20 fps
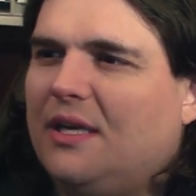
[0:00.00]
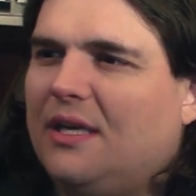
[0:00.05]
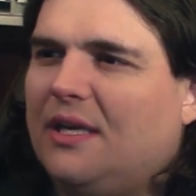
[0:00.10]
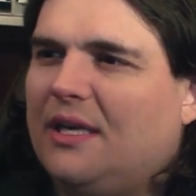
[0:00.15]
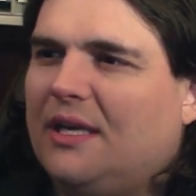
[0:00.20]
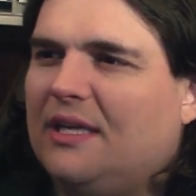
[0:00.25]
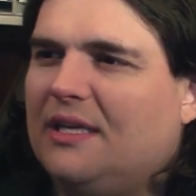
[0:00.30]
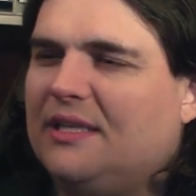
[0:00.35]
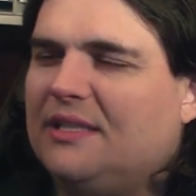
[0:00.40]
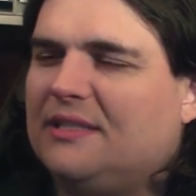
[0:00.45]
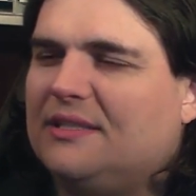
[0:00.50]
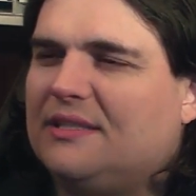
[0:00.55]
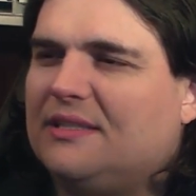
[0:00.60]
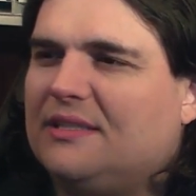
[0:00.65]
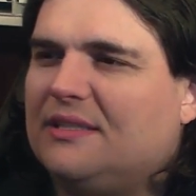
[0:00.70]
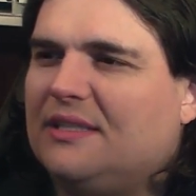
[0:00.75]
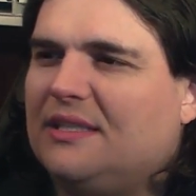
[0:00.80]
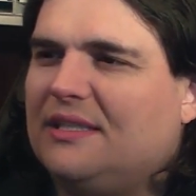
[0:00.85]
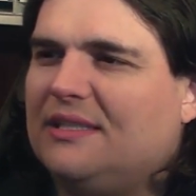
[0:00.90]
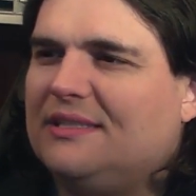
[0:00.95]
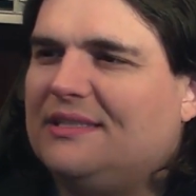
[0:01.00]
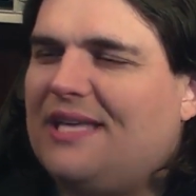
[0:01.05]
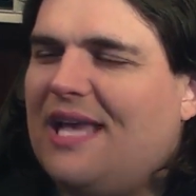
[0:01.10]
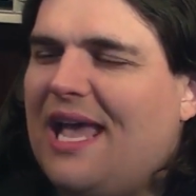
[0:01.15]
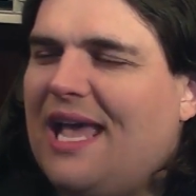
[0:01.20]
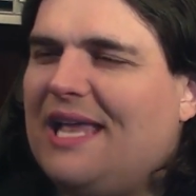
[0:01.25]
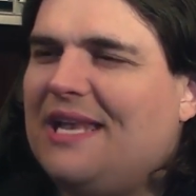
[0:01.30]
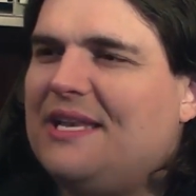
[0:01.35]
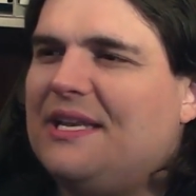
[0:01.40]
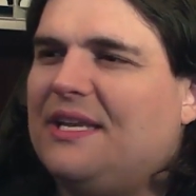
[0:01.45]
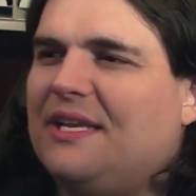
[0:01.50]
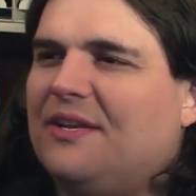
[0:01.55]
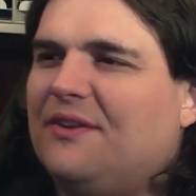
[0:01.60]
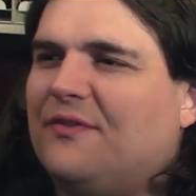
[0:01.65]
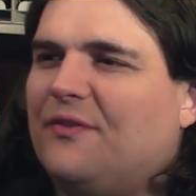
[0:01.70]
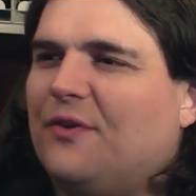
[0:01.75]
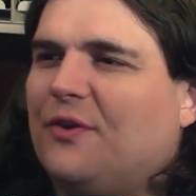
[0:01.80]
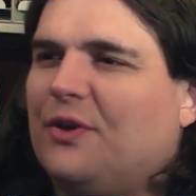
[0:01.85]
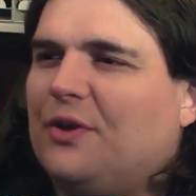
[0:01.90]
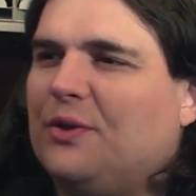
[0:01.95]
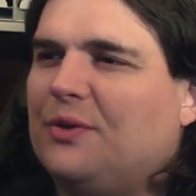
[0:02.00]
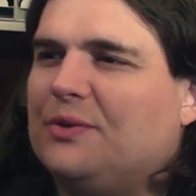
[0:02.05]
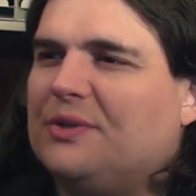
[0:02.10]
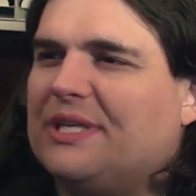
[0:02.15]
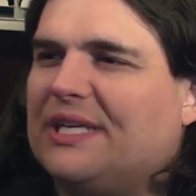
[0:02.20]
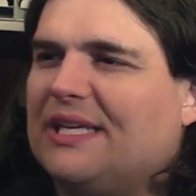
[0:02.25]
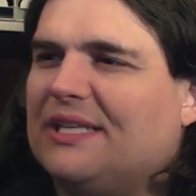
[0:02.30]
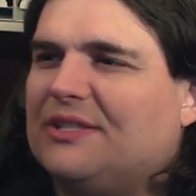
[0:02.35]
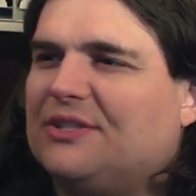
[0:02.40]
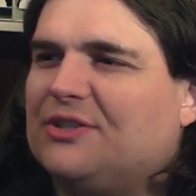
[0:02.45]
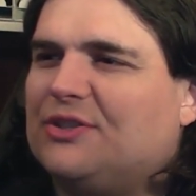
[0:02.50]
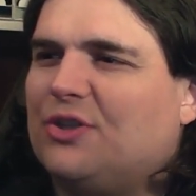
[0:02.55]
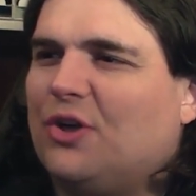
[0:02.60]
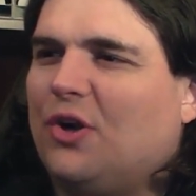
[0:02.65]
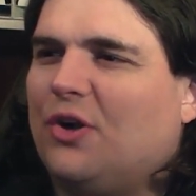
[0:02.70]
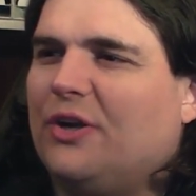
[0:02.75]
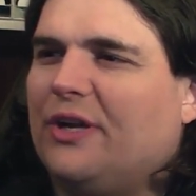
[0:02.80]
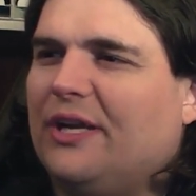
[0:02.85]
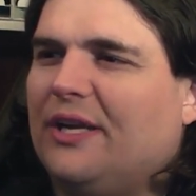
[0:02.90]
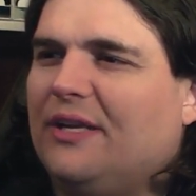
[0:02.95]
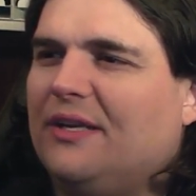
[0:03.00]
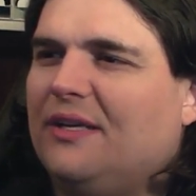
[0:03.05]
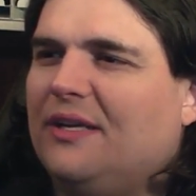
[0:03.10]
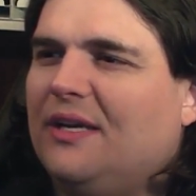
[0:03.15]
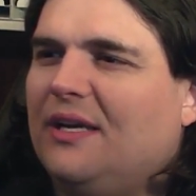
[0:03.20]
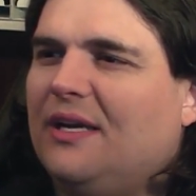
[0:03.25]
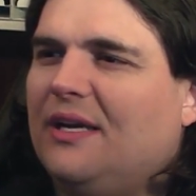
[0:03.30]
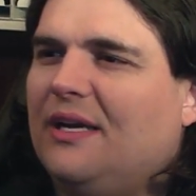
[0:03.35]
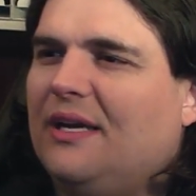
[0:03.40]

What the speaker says: It is intended for you to get started,